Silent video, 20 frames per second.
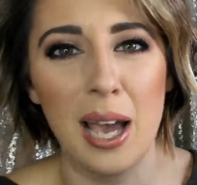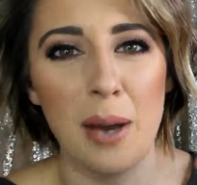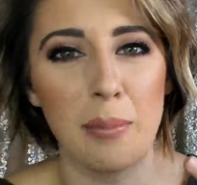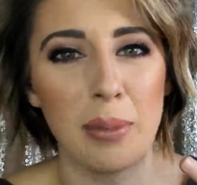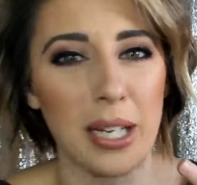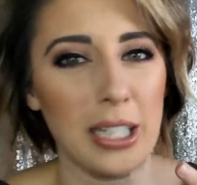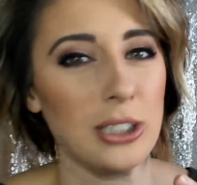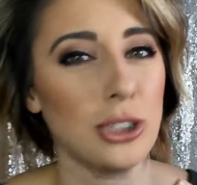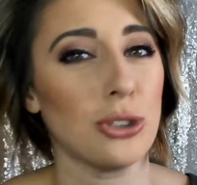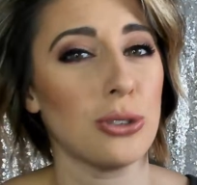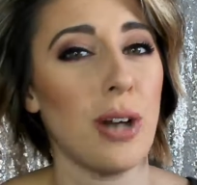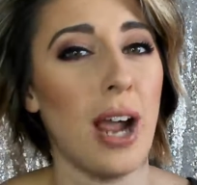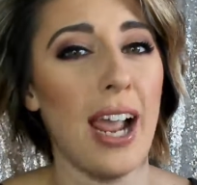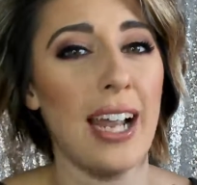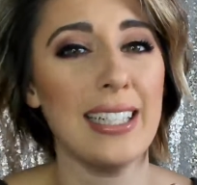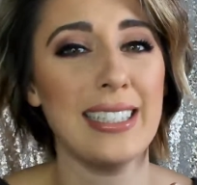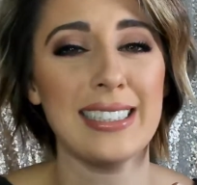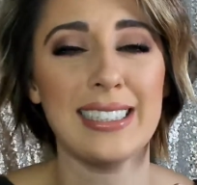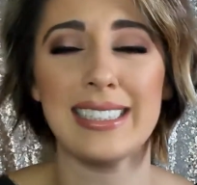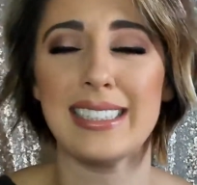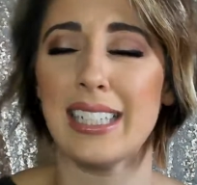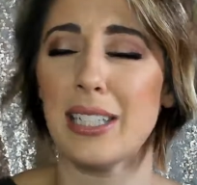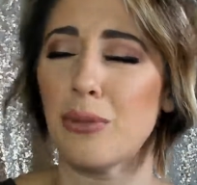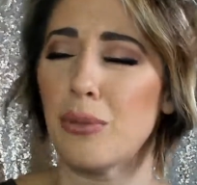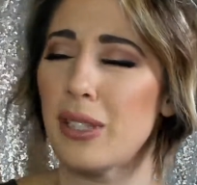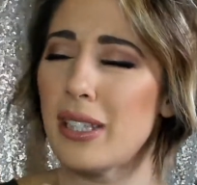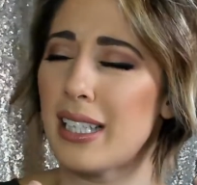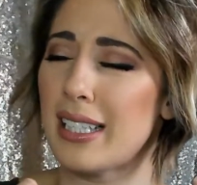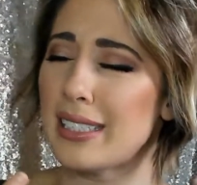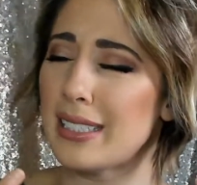but I tried to stick
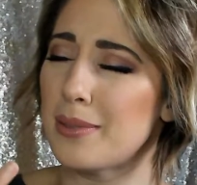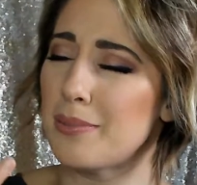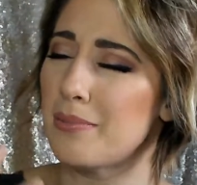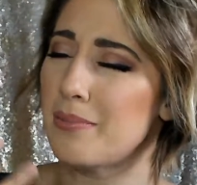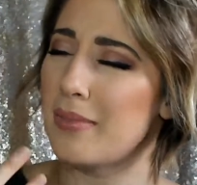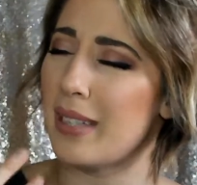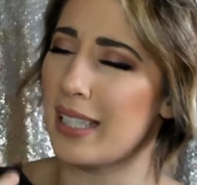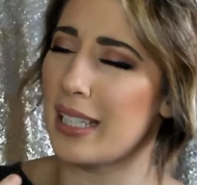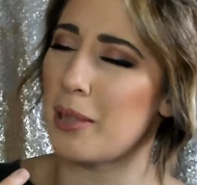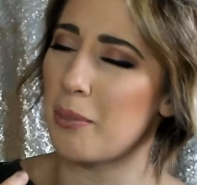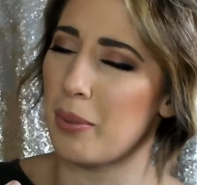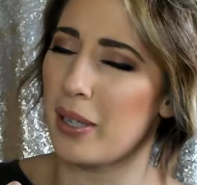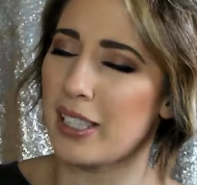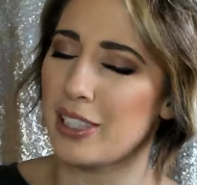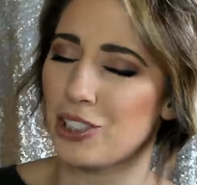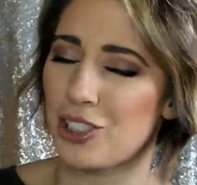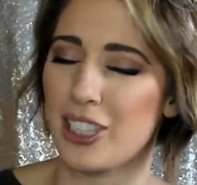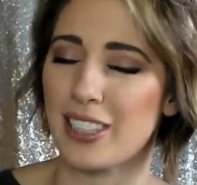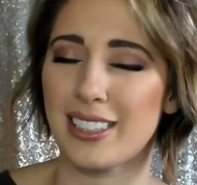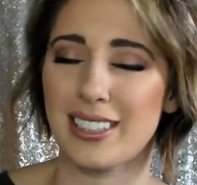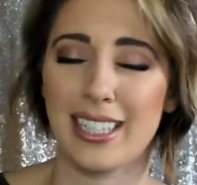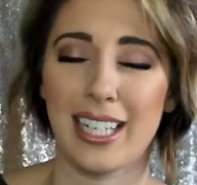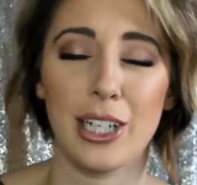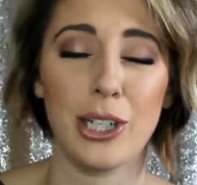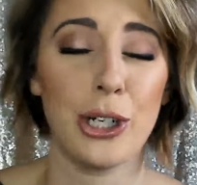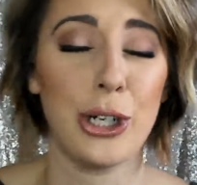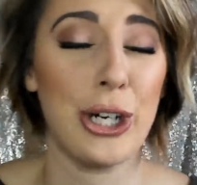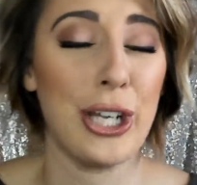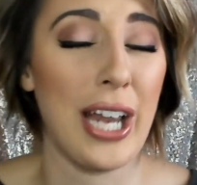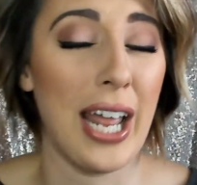with as many pink shades as I
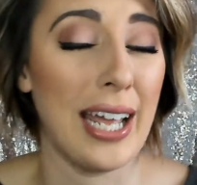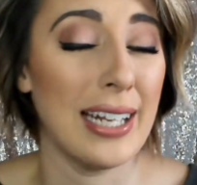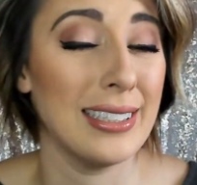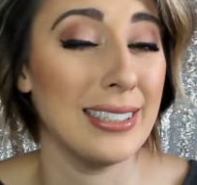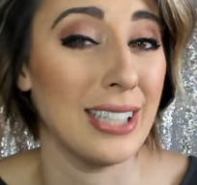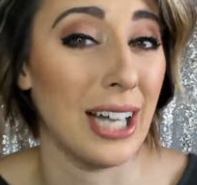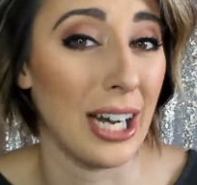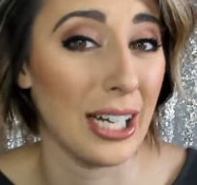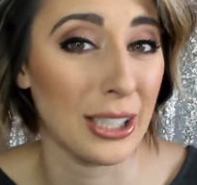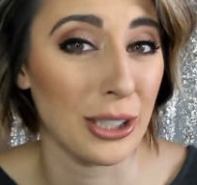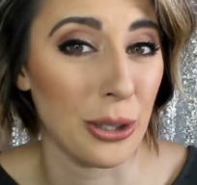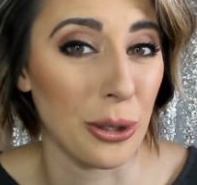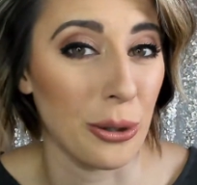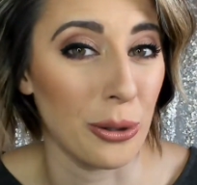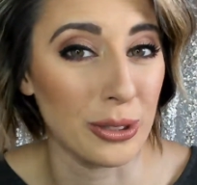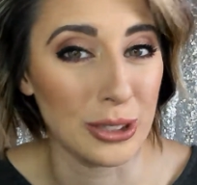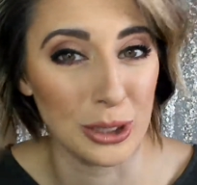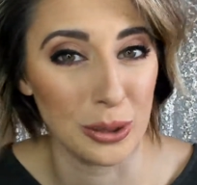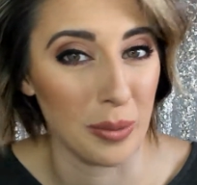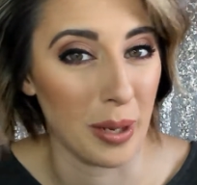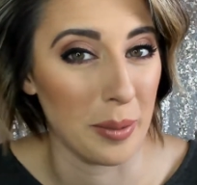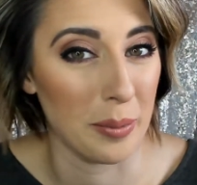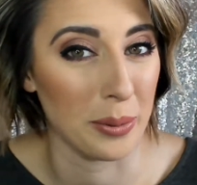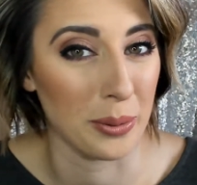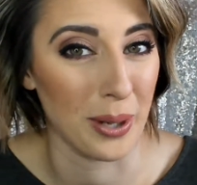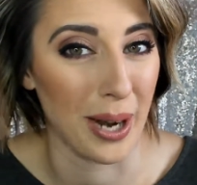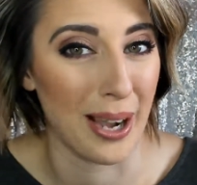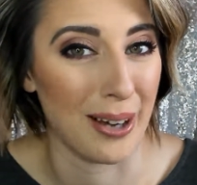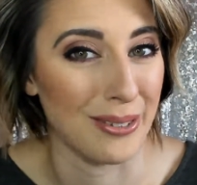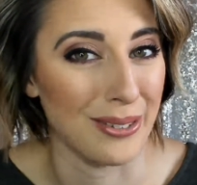could and not go to my
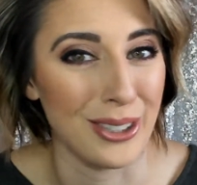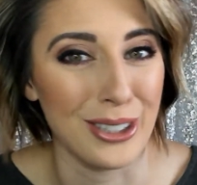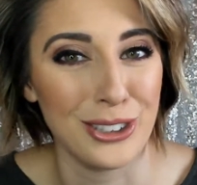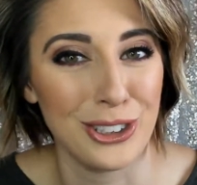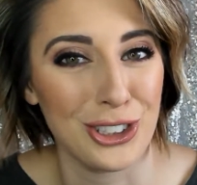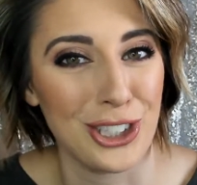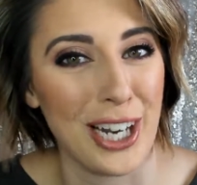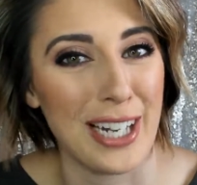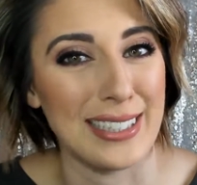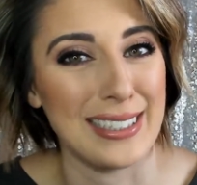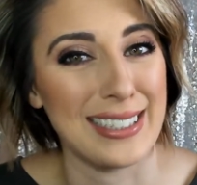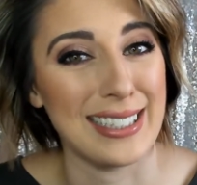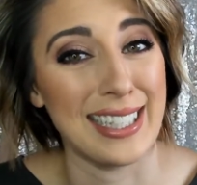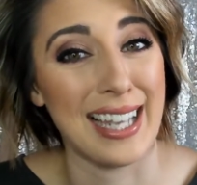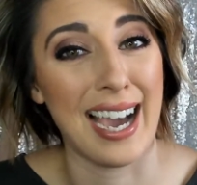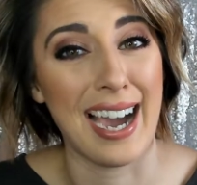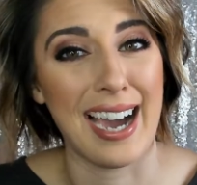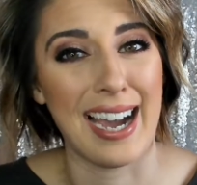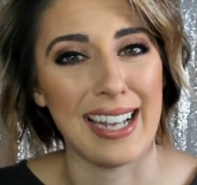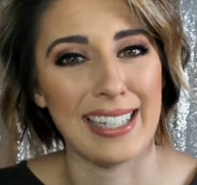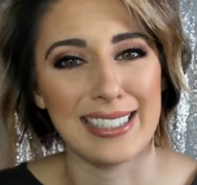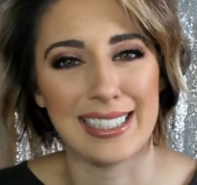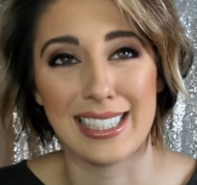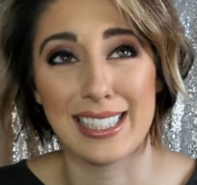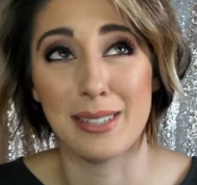brown shades in the eyes